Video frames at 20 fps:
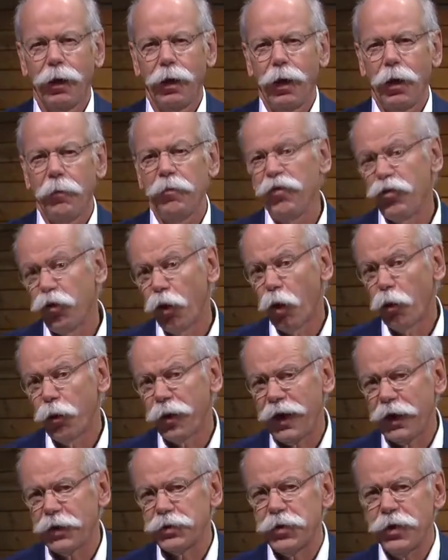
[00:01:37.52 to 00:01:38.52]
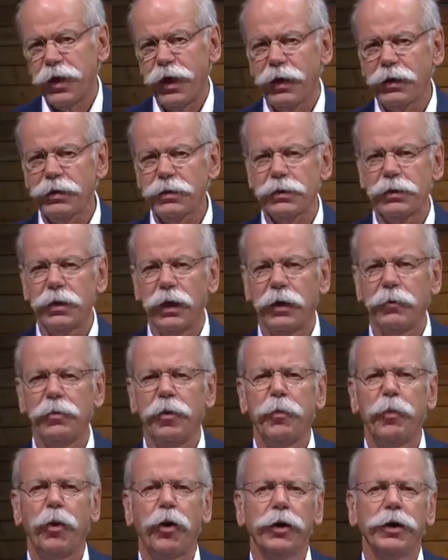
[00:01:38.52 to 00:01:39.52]
Before we get to that, let me
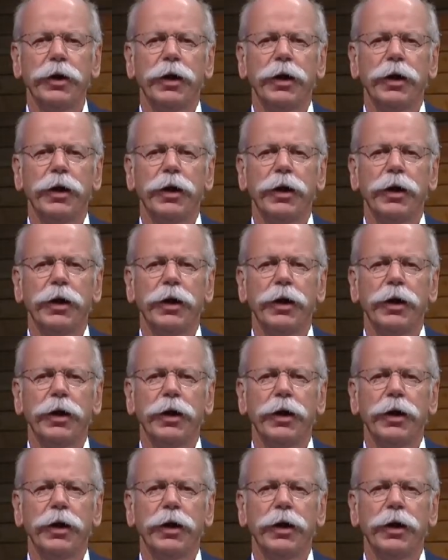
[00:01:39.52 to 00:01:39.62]
point